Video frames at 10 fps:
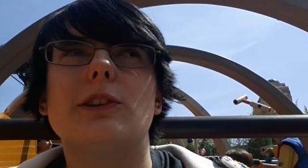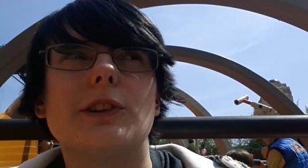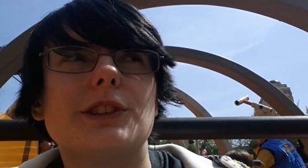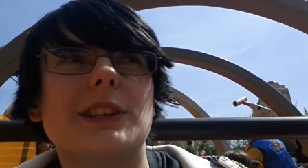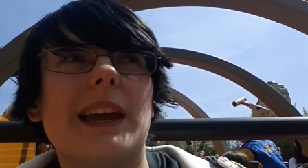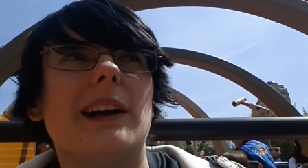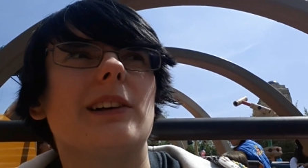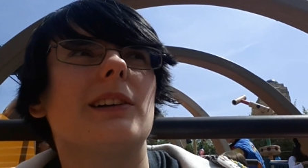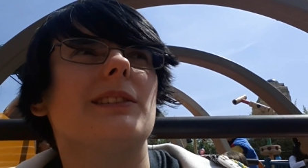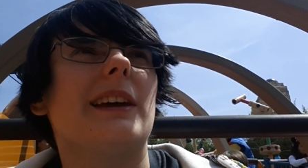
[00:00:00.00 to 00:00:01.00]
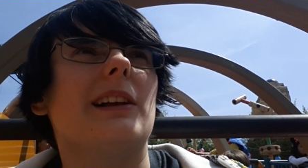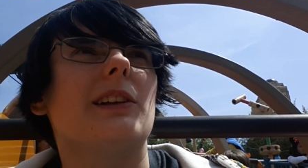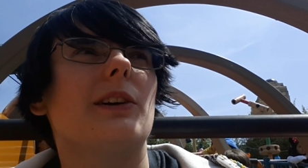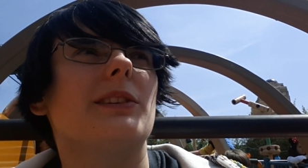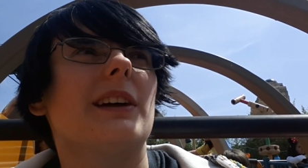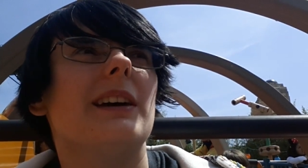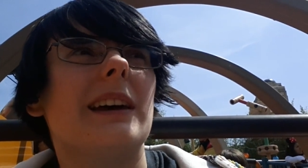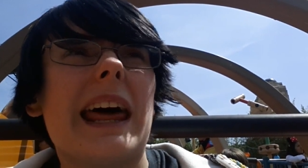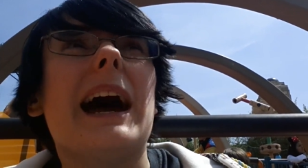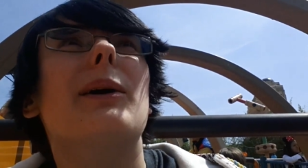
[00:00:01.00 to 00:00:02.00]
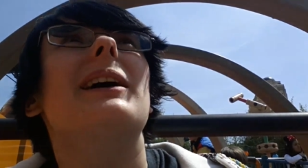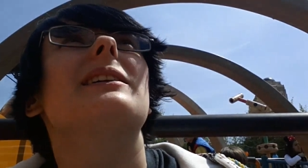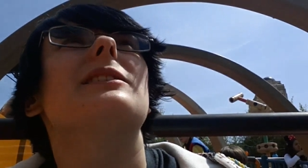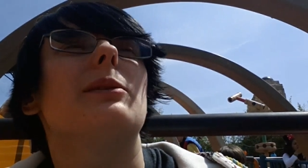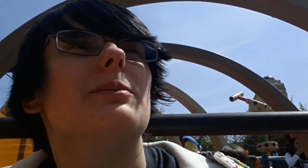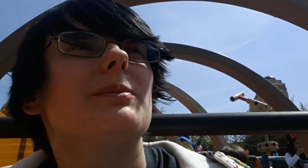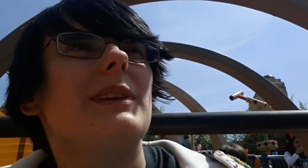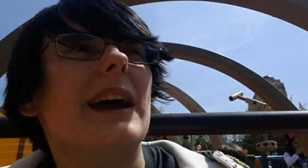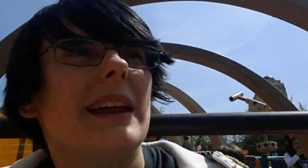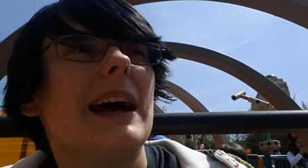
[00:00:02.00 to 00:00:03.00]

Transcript: for Crush's Turtle Coaster, an hour, no, yeah,